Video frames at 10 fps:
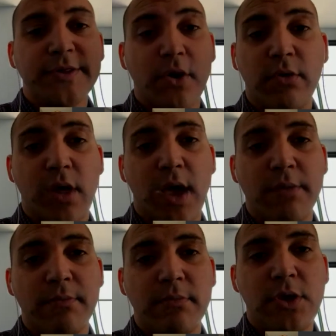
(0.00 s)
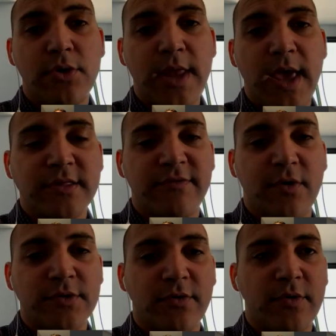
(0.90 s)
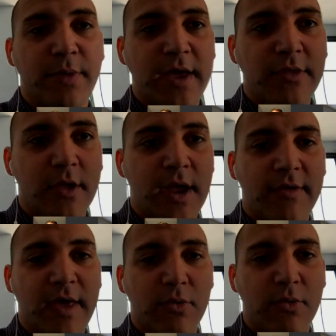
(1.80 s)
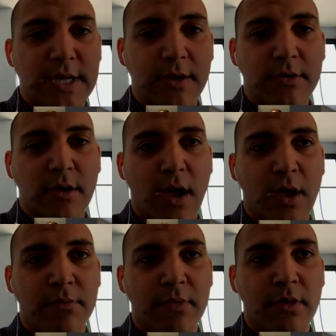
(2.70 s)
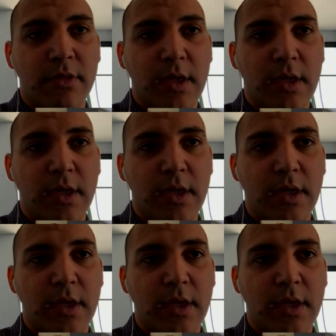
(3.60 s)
so you can ask the folks over at Python how that worked out. That's